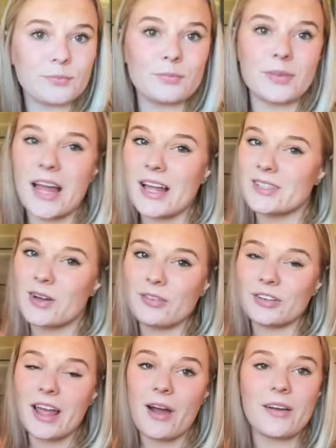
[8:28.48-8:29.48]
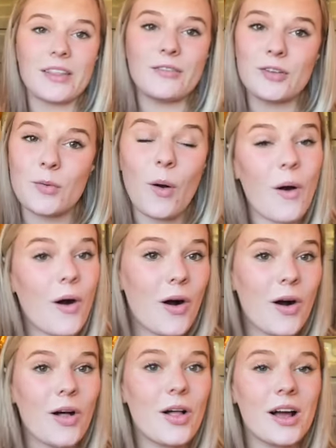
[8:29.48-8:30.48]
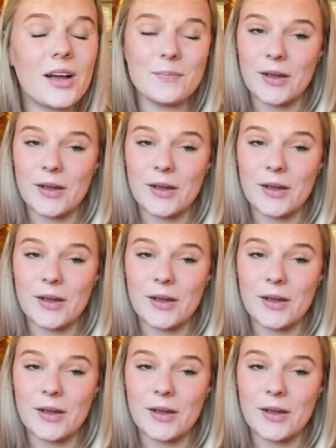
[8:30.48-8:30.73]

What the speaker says: That is all for now. I love you all.